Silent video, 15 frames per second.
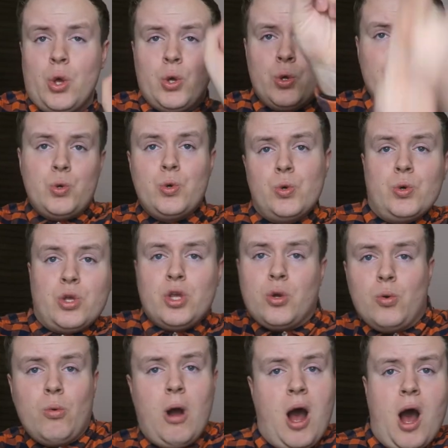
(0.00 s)
who
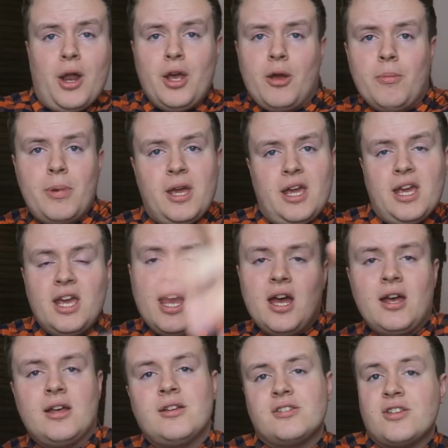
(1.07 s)
you wanna be.
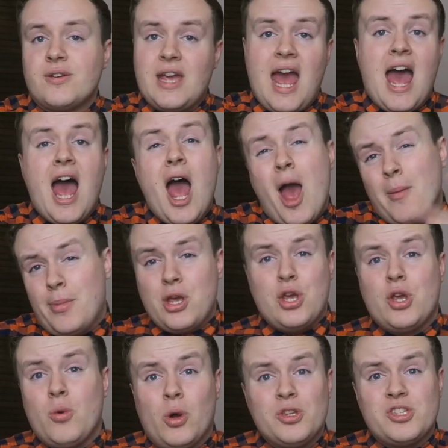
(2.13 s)
So yeah, be
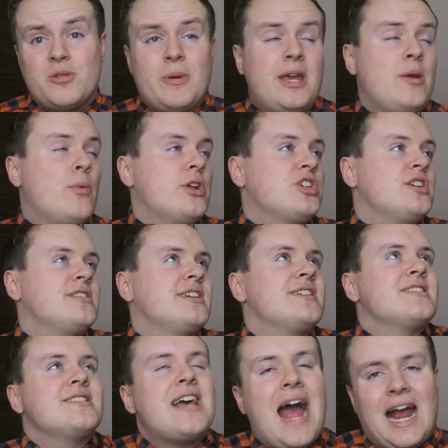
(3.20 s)
who you want to be, which is
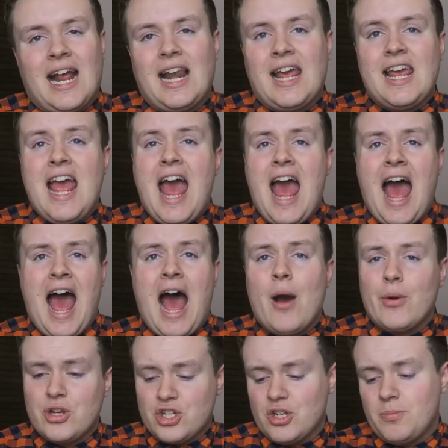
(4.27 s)
exactly
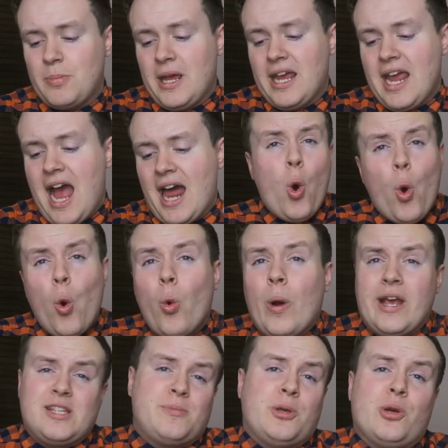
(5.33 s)
how it should be.
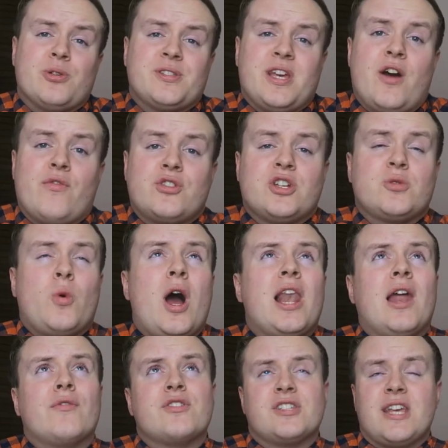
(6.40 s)
Always be yourself, which is what
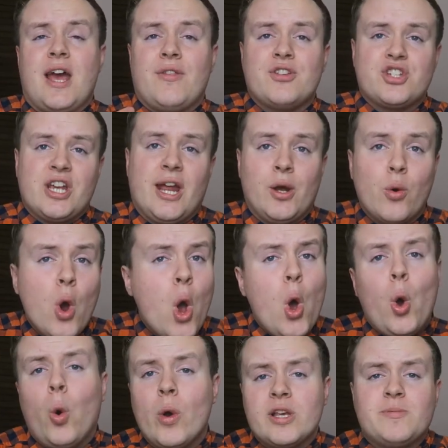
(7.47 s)
I love to say on this channel.
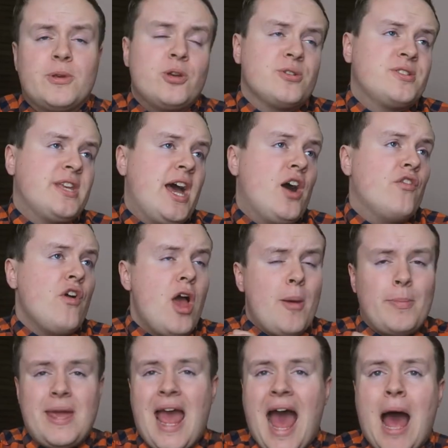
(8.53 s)
Always be yourself,
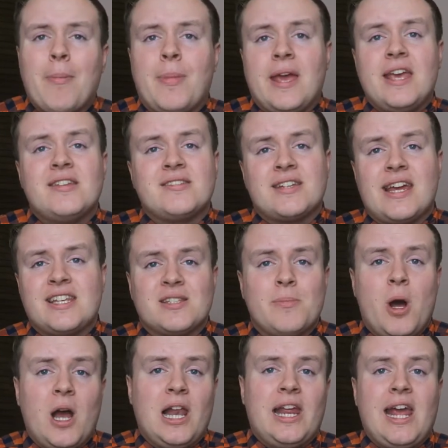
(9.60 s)
be happy, stay
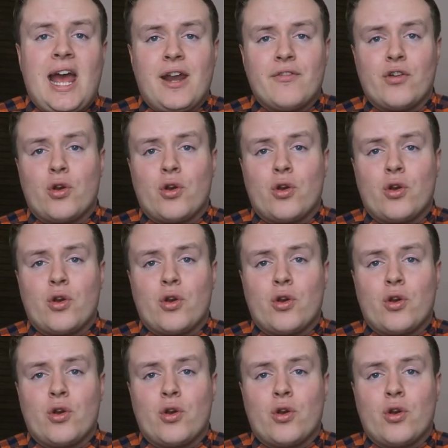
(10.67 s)
smiley, and